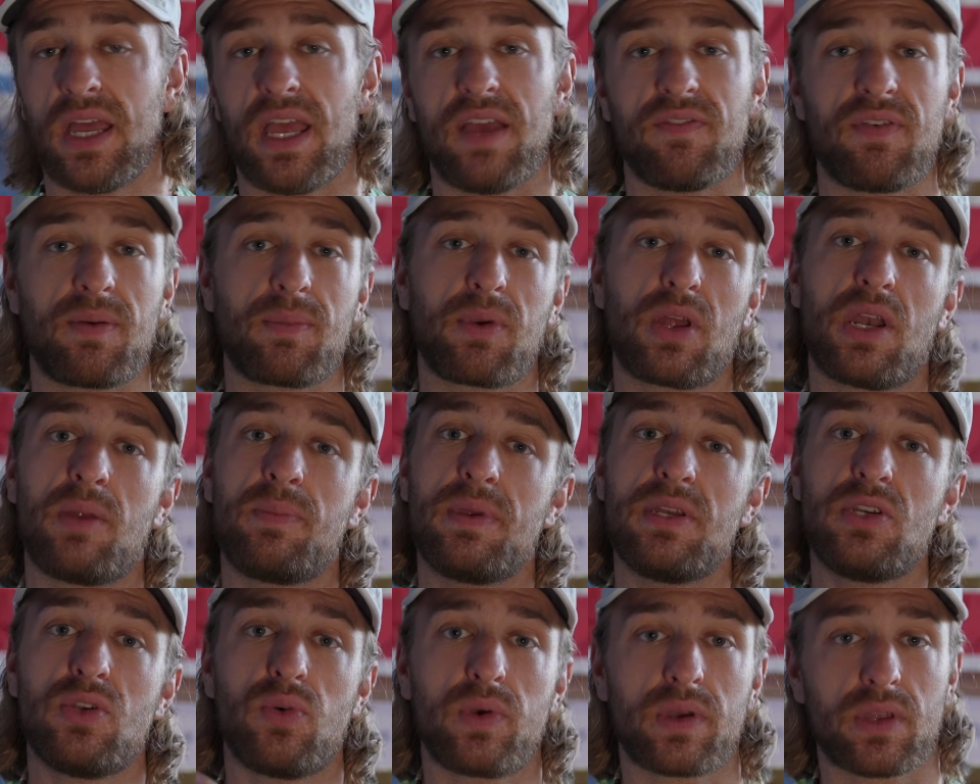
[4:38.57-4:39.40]
If I'm going to
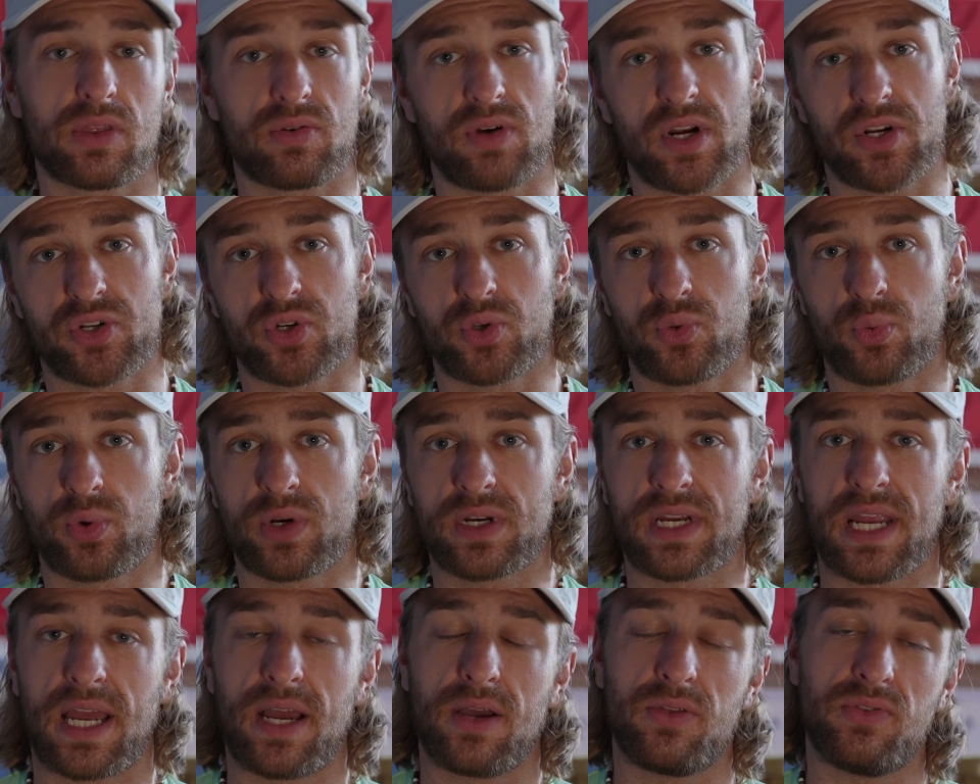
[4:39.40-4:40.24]
be doing a threshold
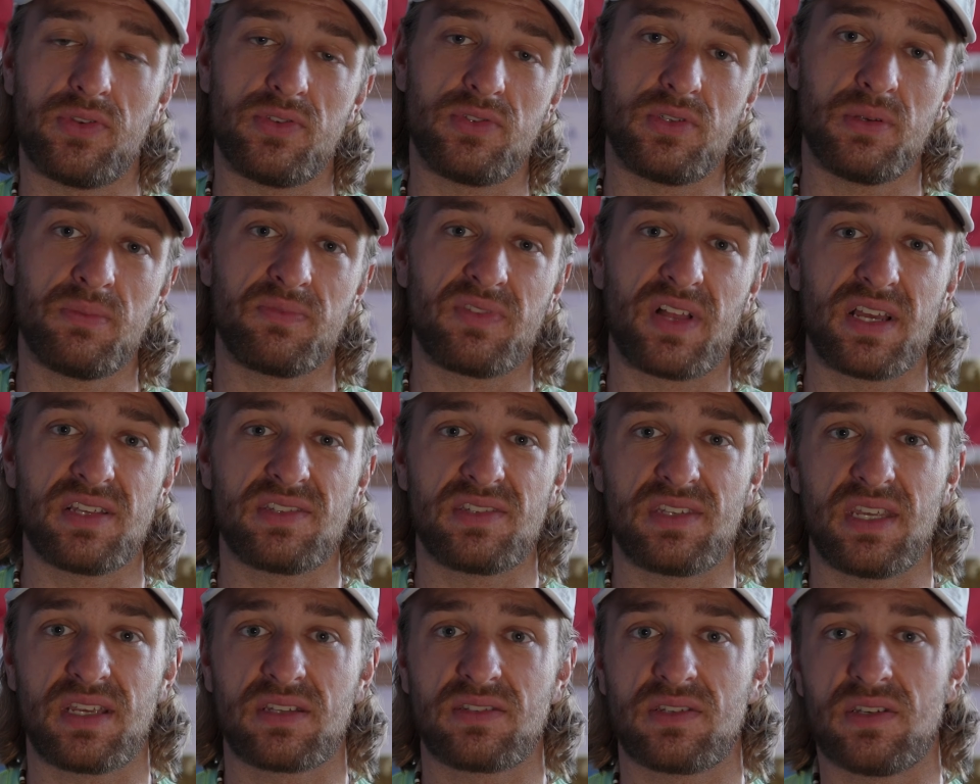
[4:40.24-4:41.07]
workout, the Zoomfly
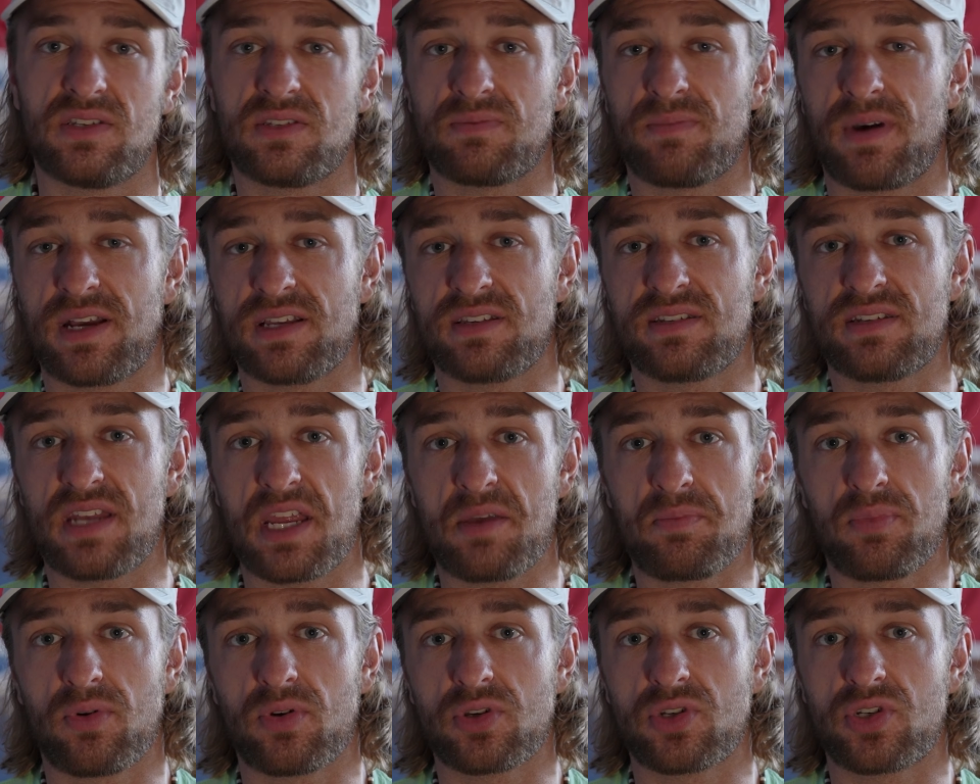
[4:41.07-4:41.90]
6 is my
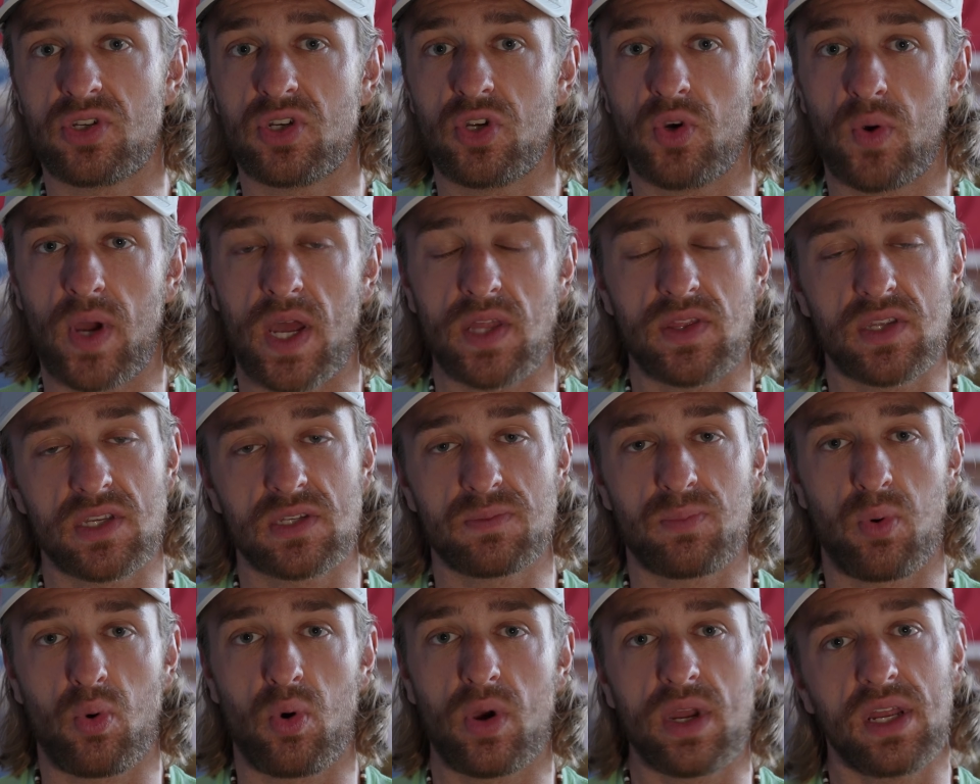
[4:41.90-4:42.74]
staple shoe at
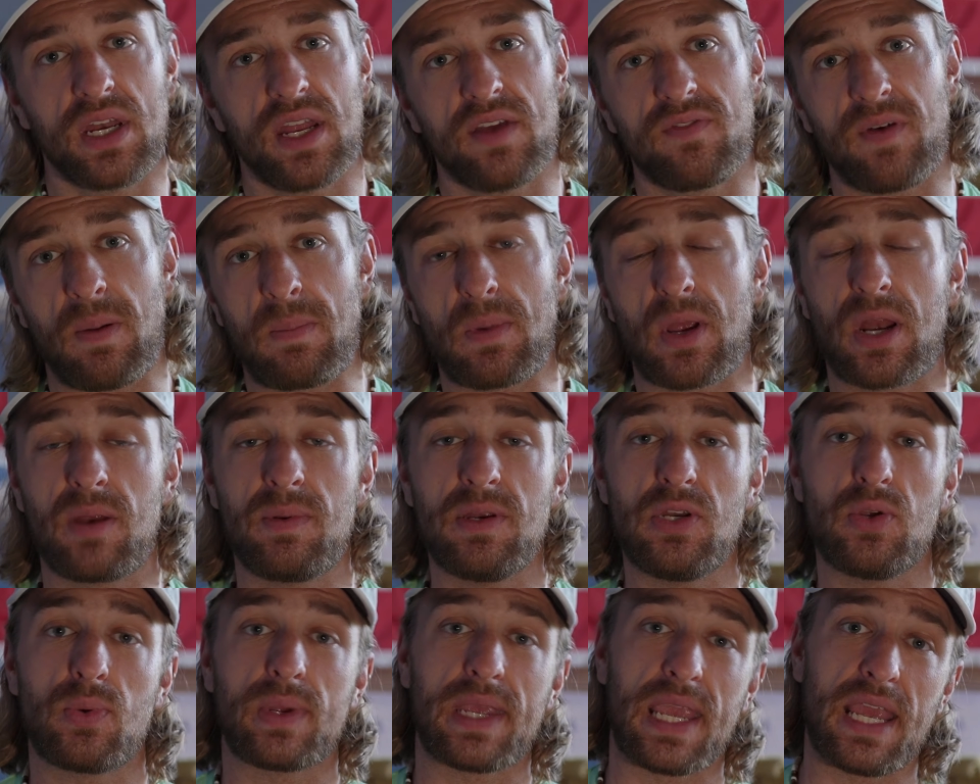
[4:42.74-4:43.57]
this point. If I'm going to
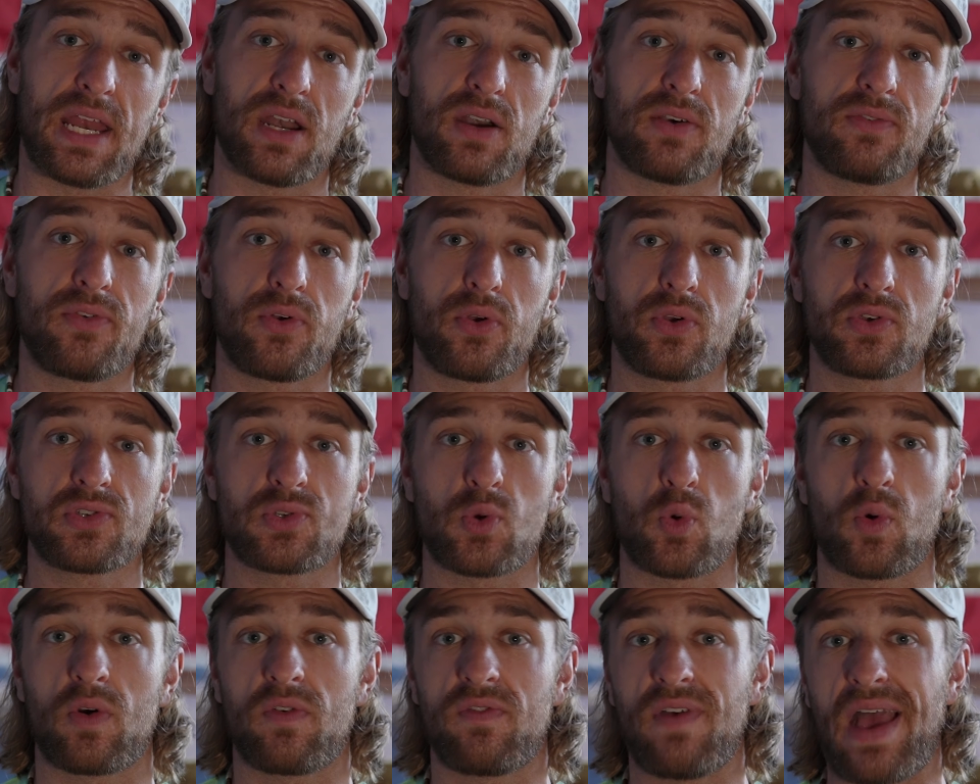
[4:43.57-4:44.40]
be doing
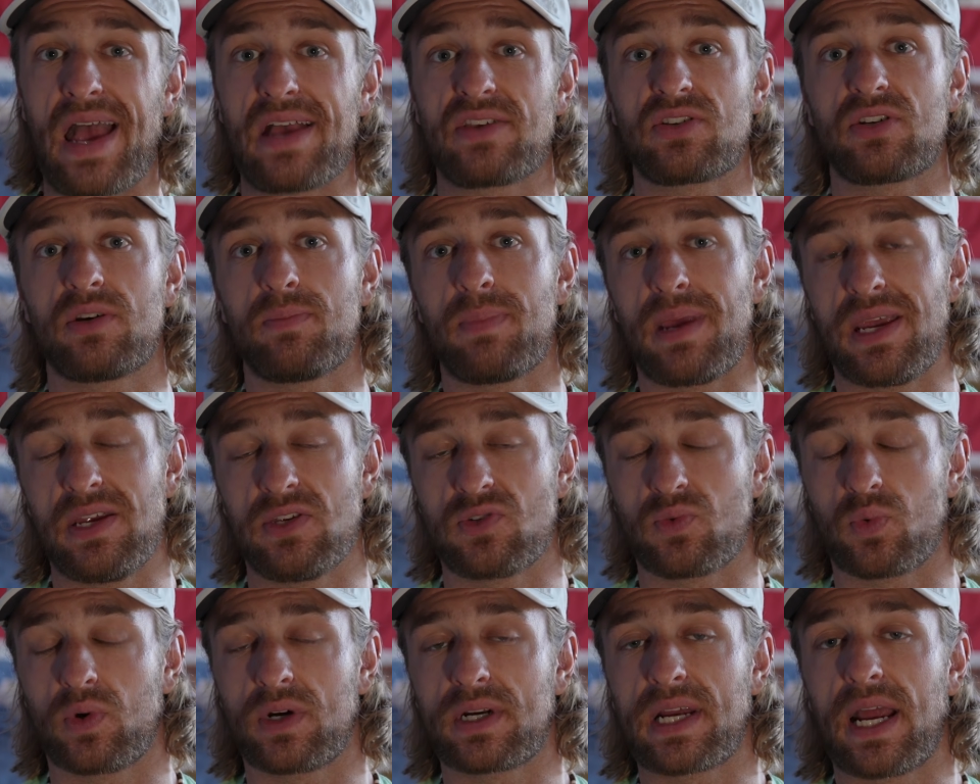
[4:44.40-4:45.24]
intervals or faster
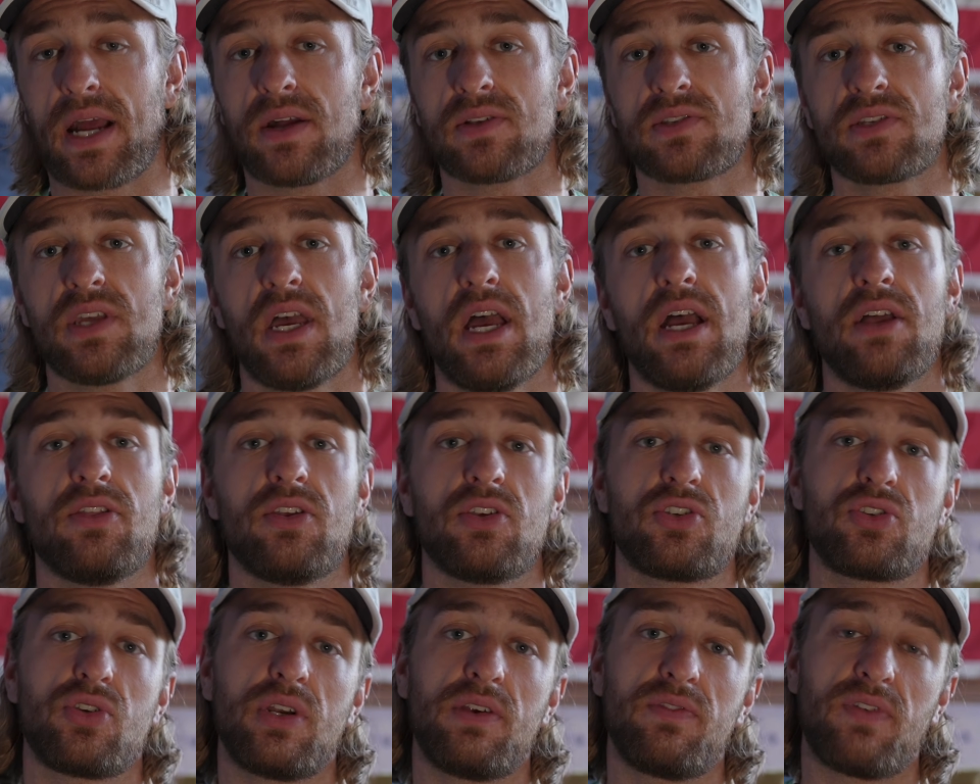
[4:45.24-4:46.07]
paced workouts,
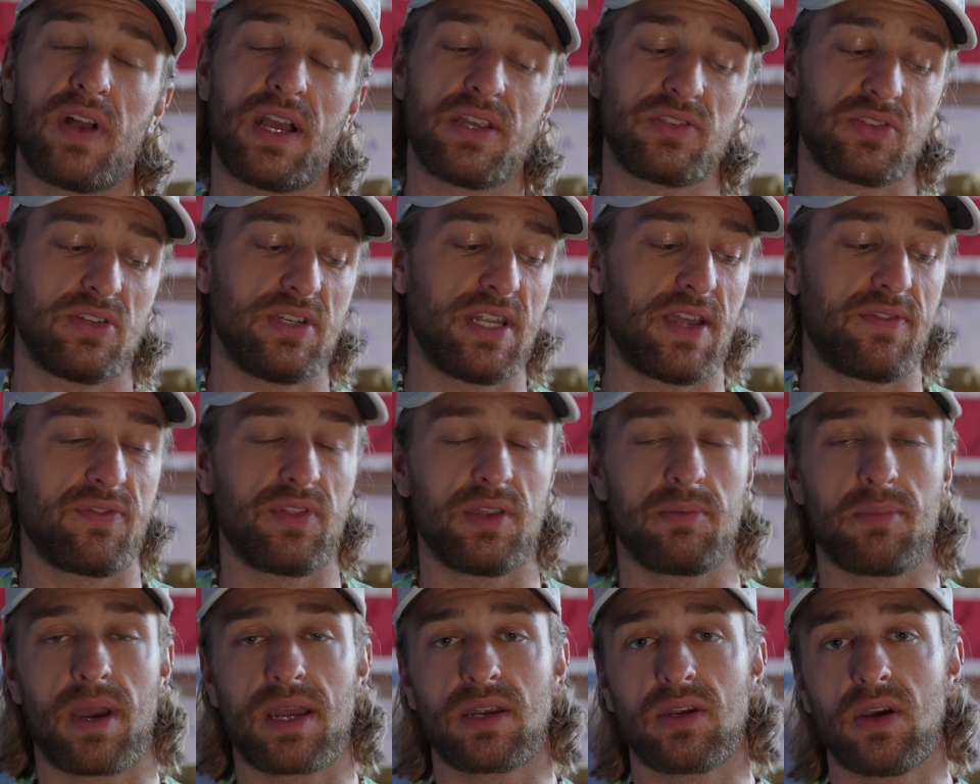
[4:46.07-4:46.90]
the Streak Flies are
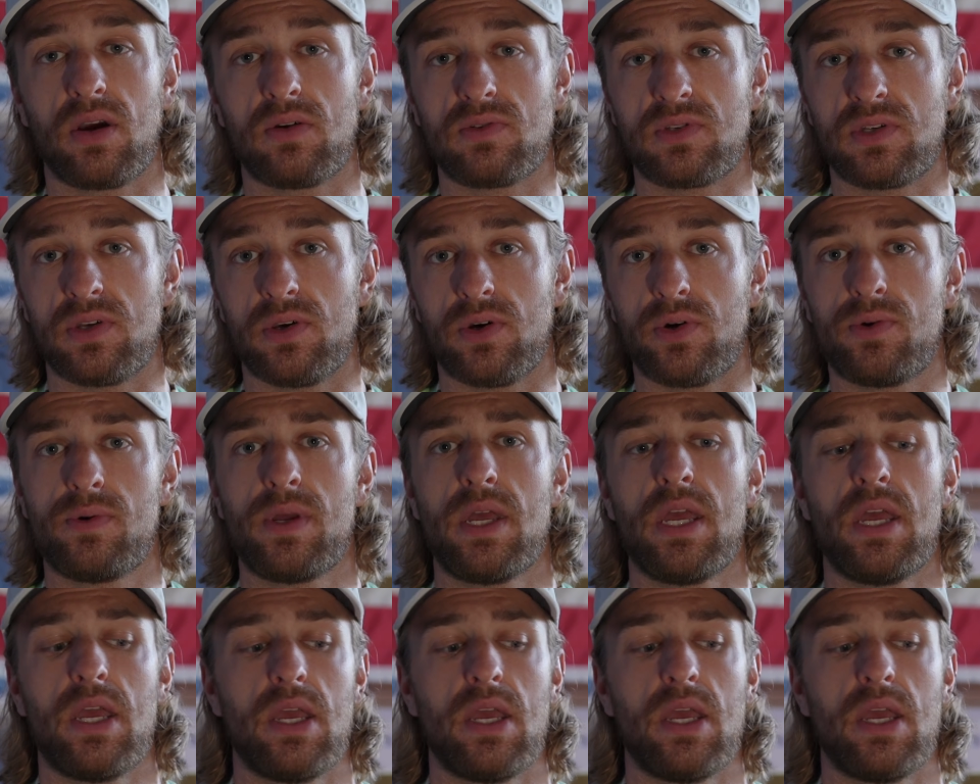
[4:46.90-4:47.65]
definitely my go-to.